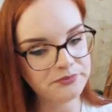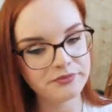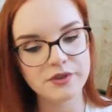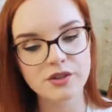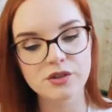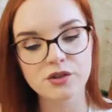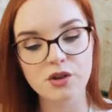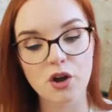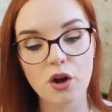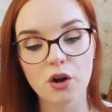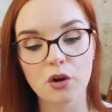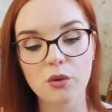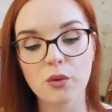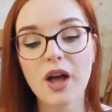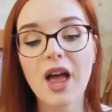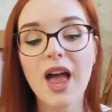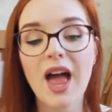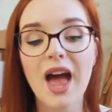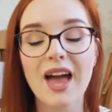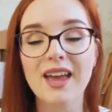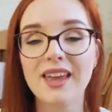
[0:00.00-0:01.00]
So
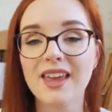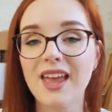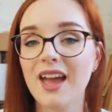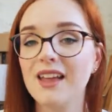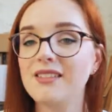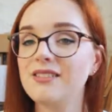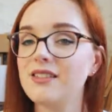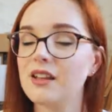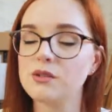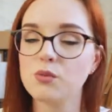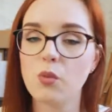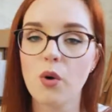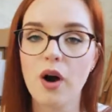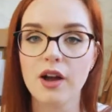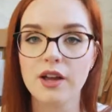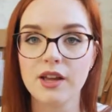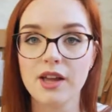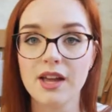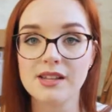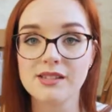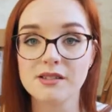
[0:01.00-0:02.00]
again, that's why
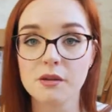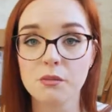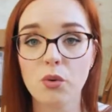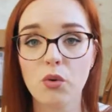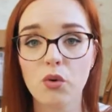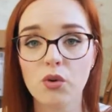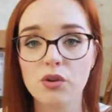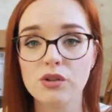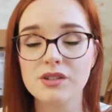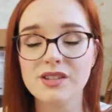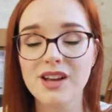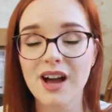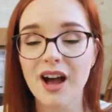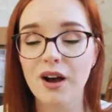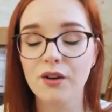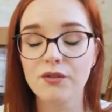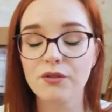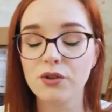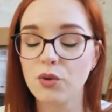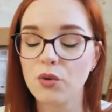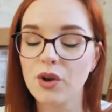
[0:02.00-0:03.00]
it's important to
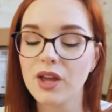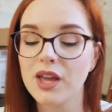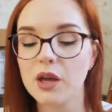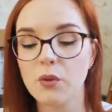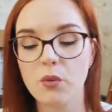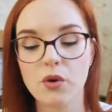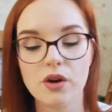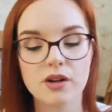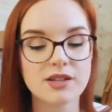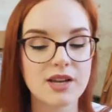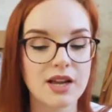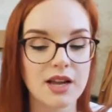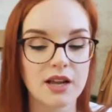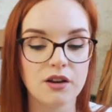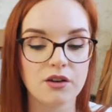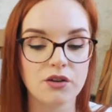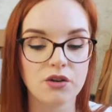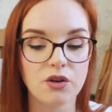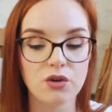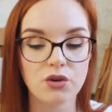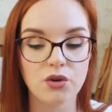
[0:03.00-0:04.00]
have your keyword
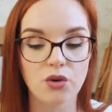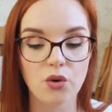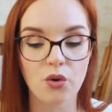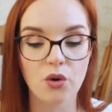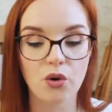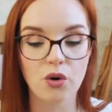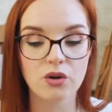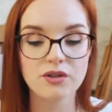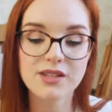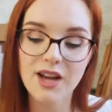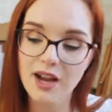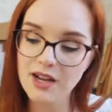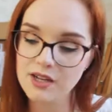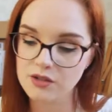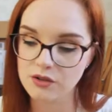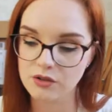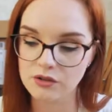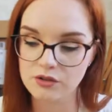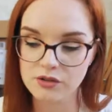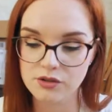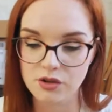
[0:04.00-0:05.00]
in your
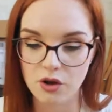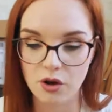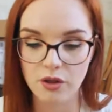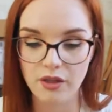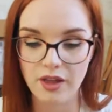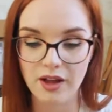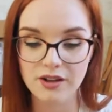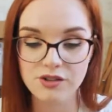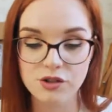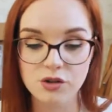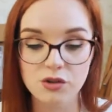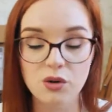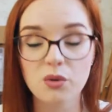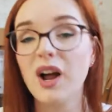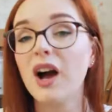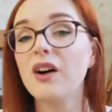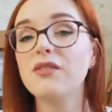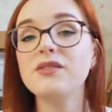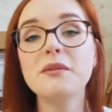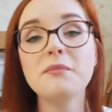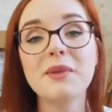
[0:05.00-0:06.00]
title so that you don't
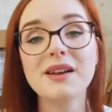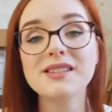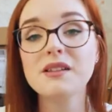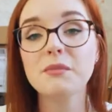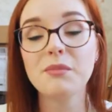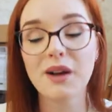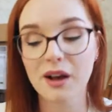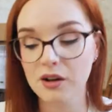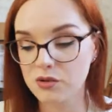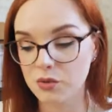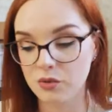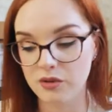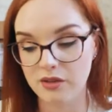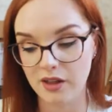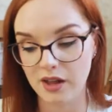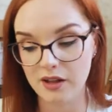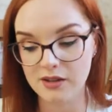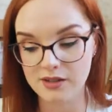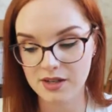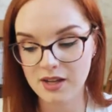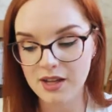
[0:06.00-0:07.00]
have to mess about with
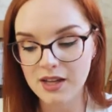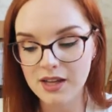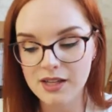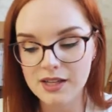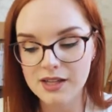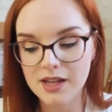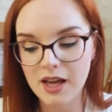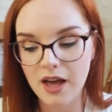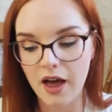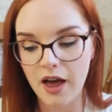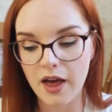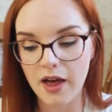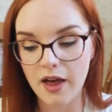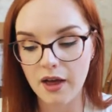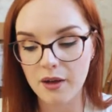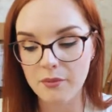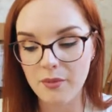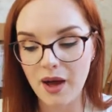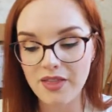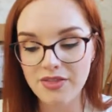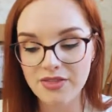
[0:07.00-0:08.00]
that.
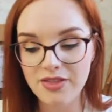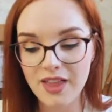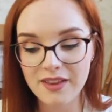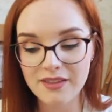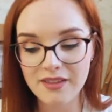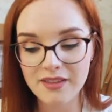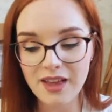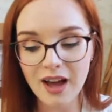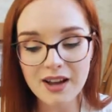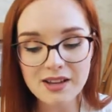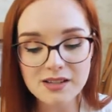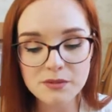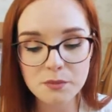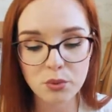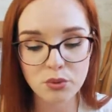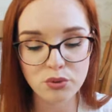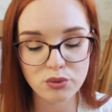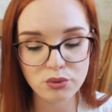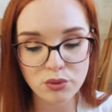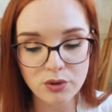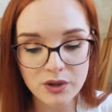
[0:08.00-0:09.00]
And then that is
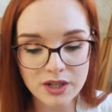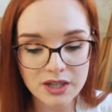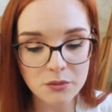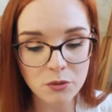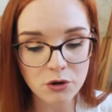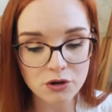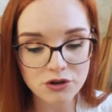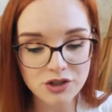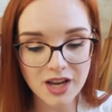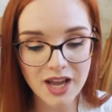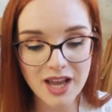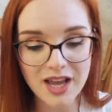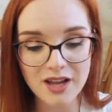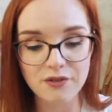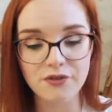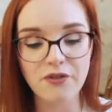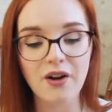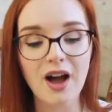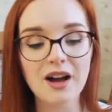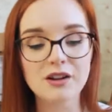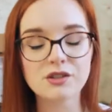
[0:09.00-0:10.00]
pretty much it
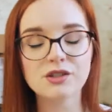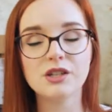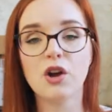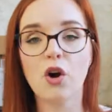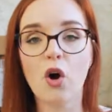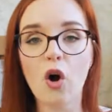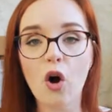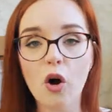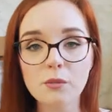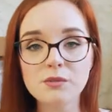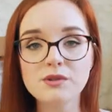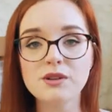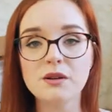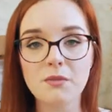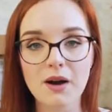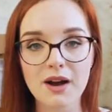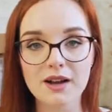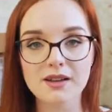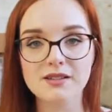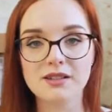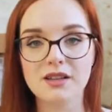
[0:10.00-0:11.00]
for actually
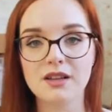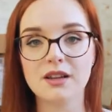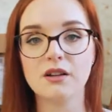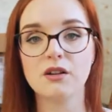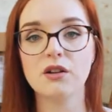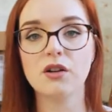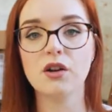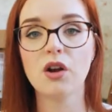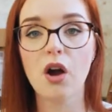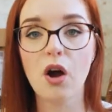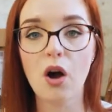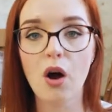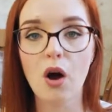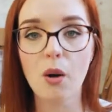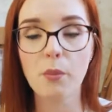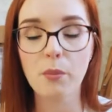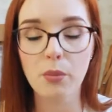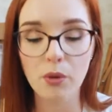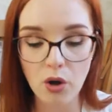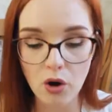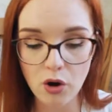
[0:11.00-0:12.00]
optimizing a
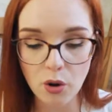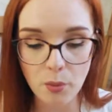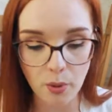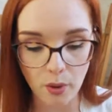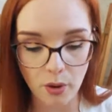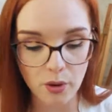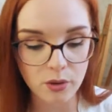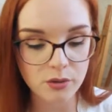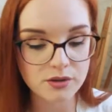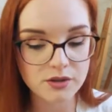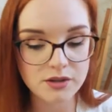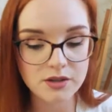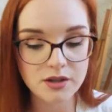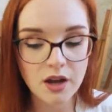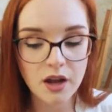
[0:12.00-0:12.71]
blog post.